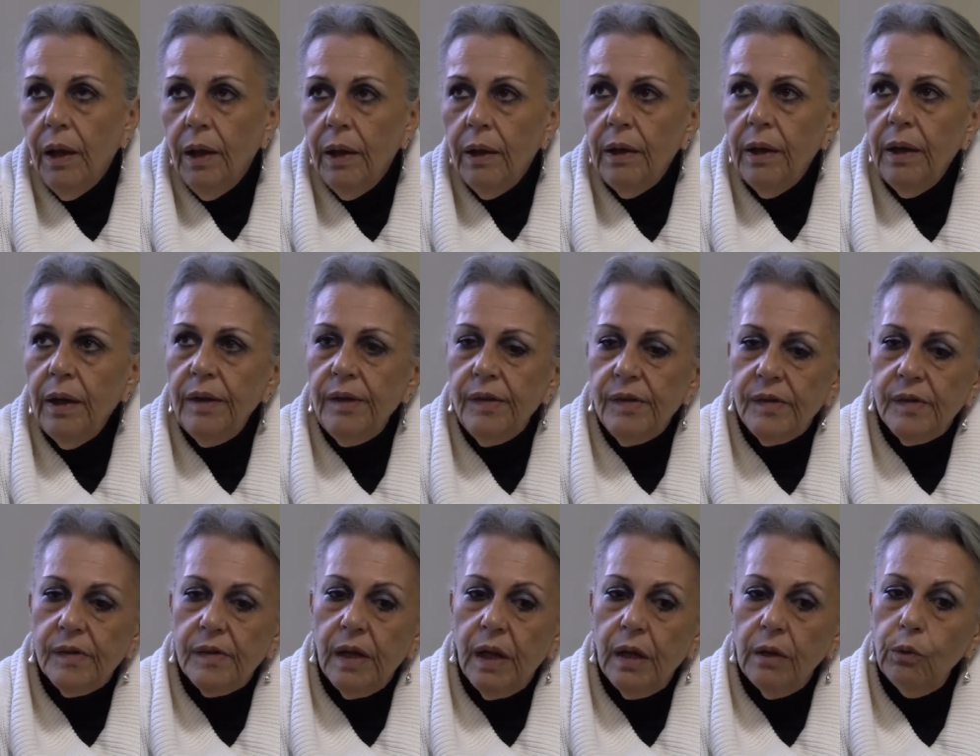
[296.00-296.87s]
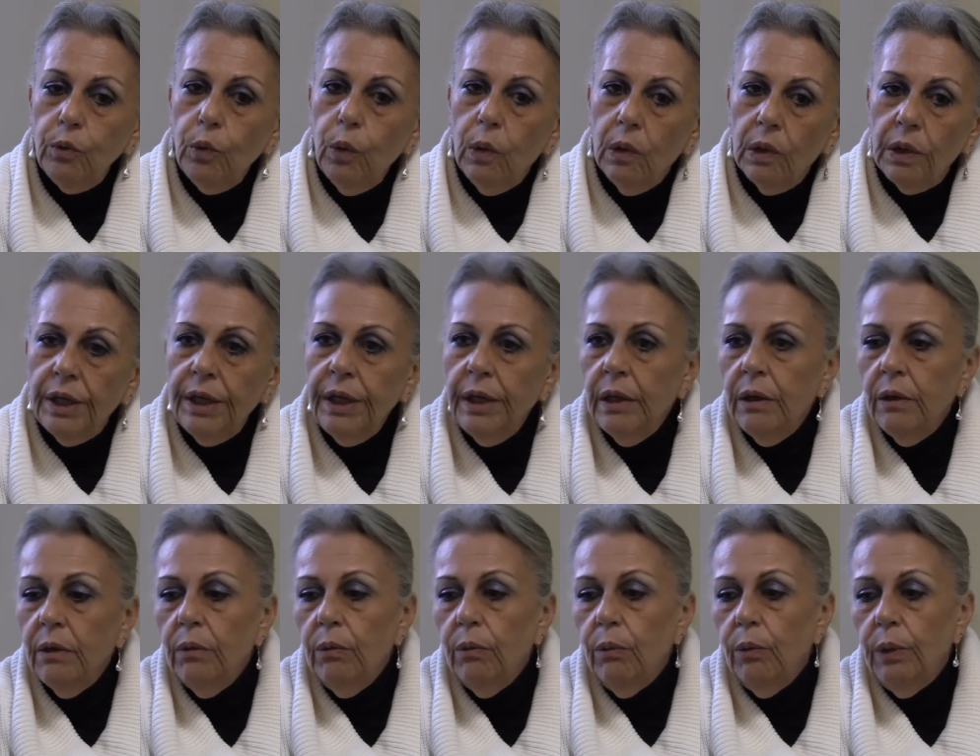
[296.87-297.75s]
And I started
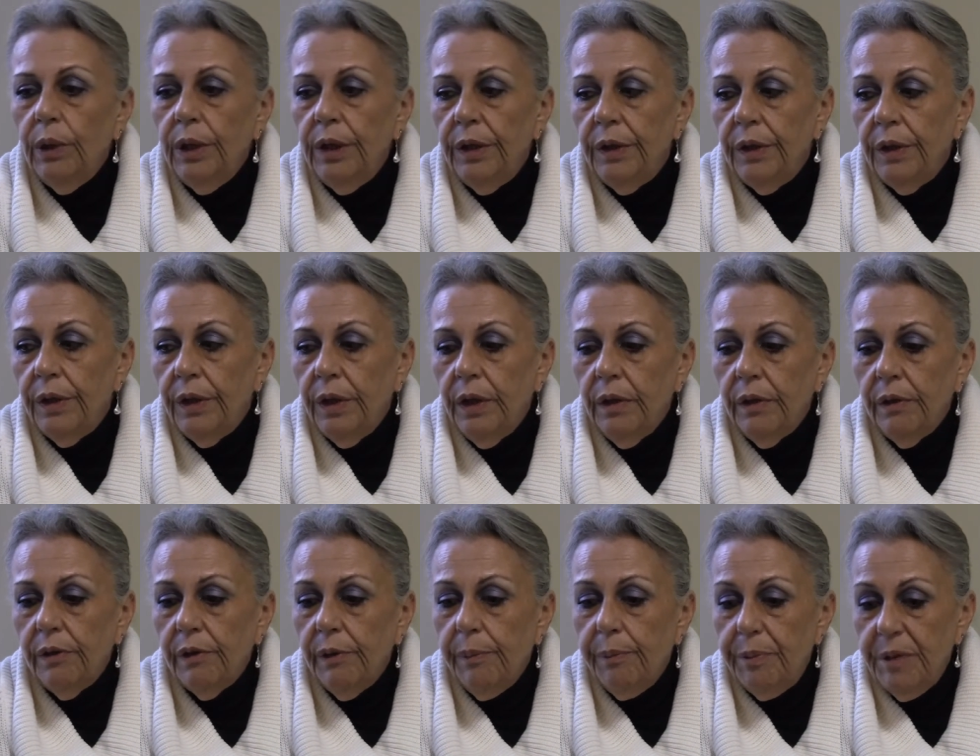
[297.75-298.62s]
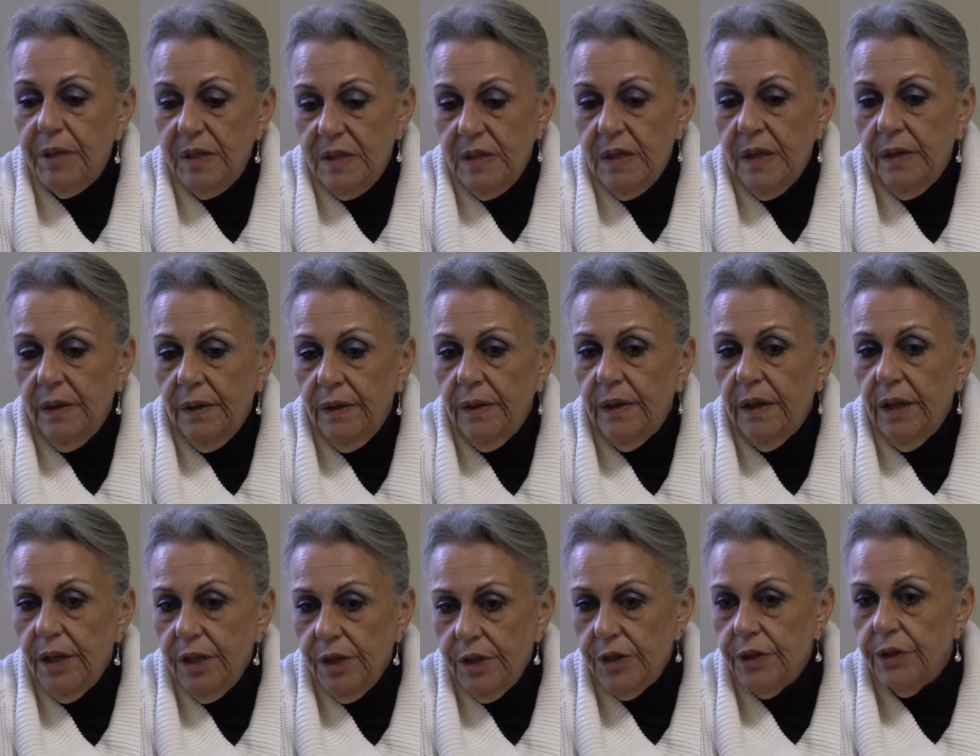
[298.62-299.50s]
working with
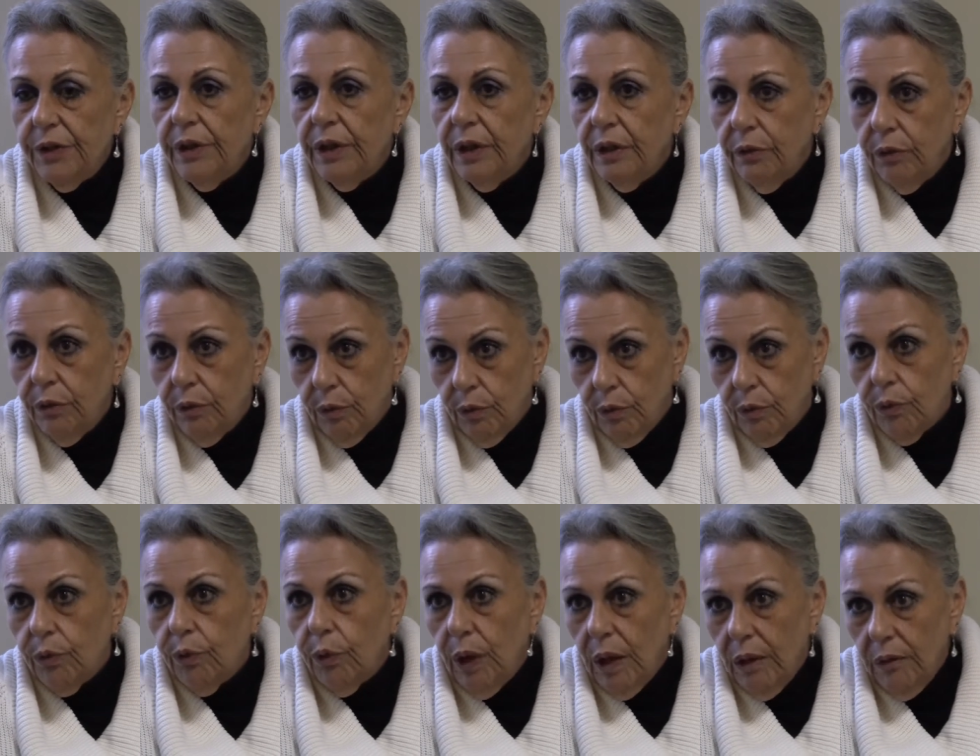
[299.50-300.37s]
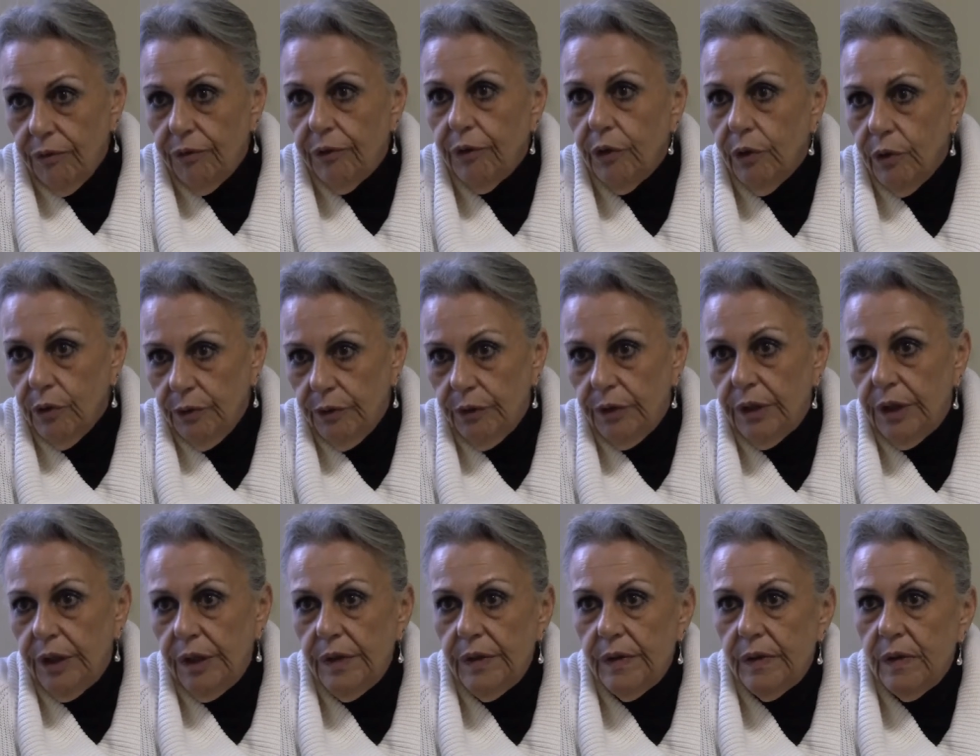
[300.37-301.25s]
representation in twelve
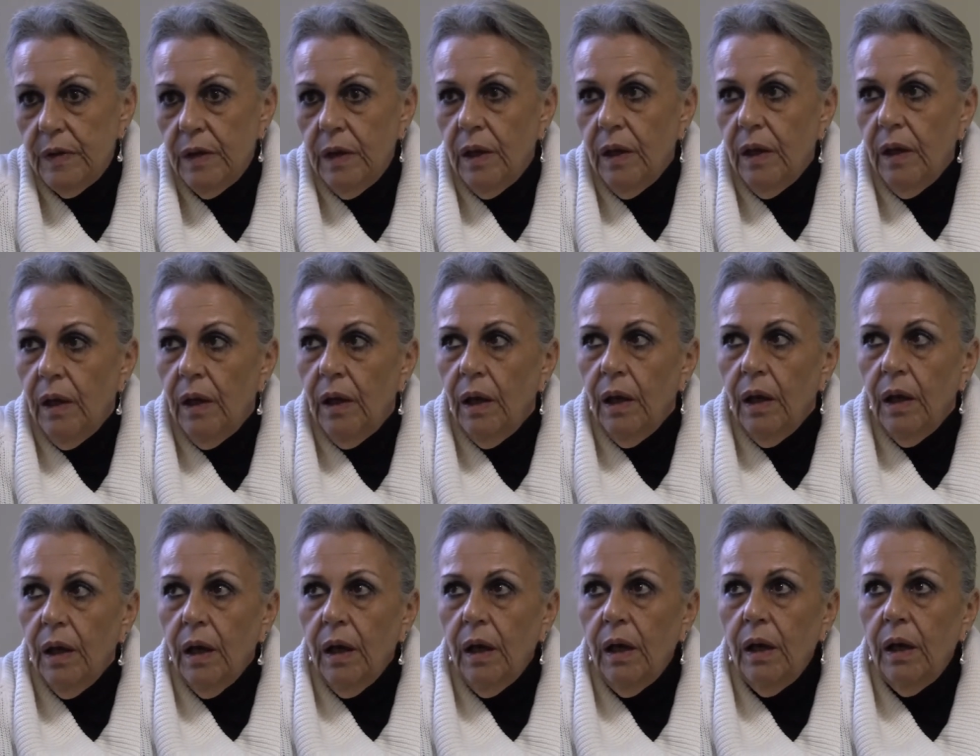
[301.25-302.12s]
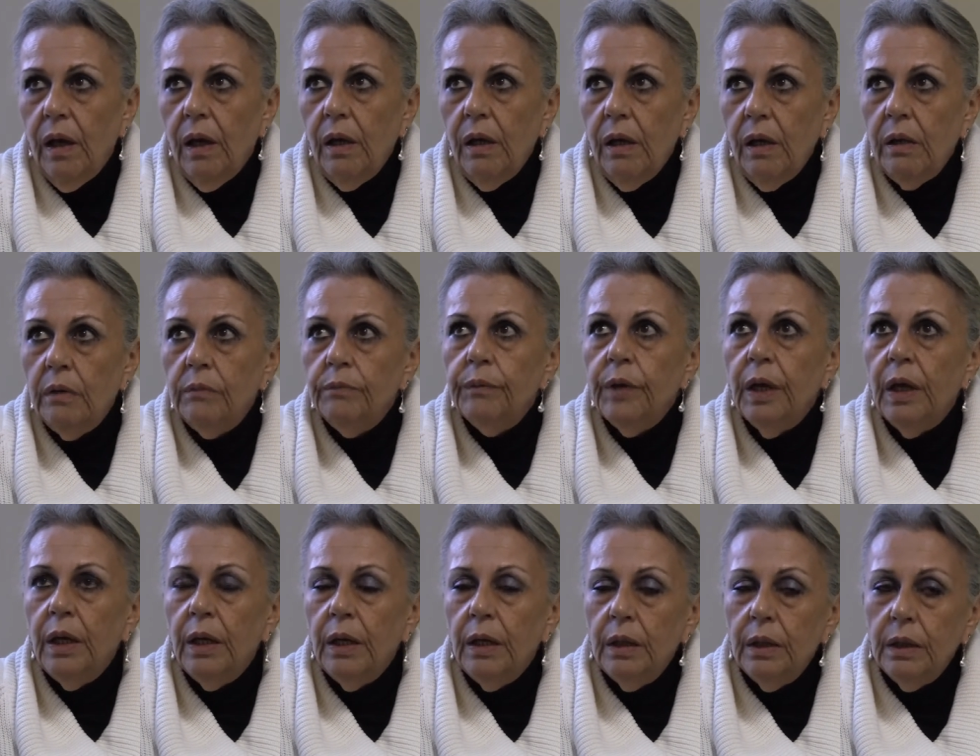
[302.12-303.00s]
countries uh,
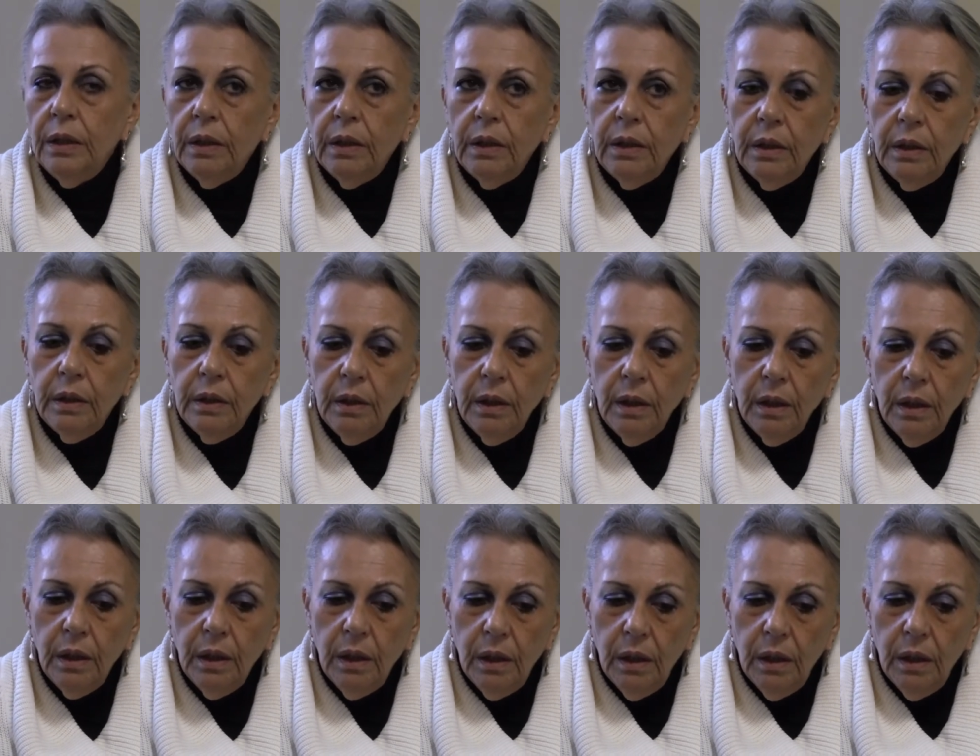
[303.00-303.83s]
and